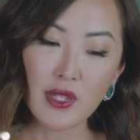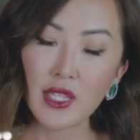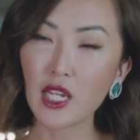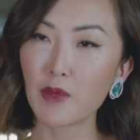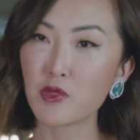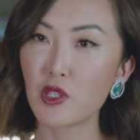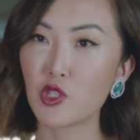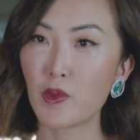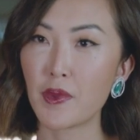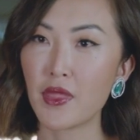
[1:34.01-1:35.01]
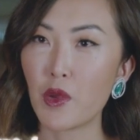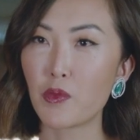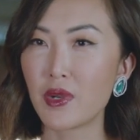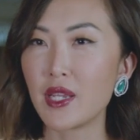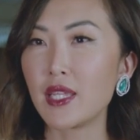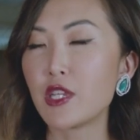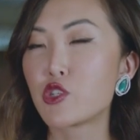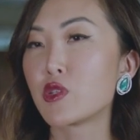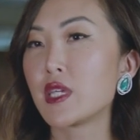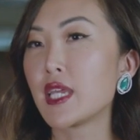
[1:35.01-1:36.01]
really look up to those women that really
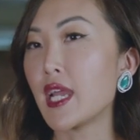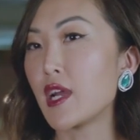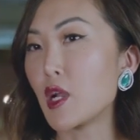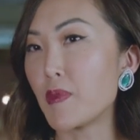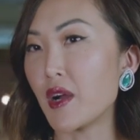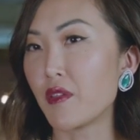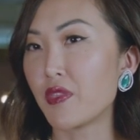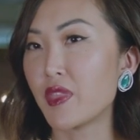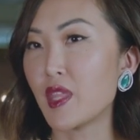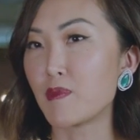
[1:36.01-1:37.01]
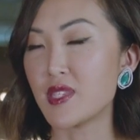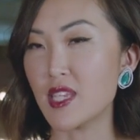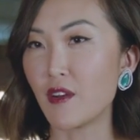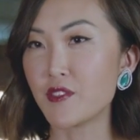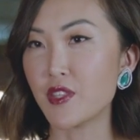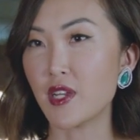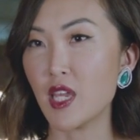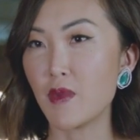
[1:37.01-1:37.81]
truly cared about themselves and their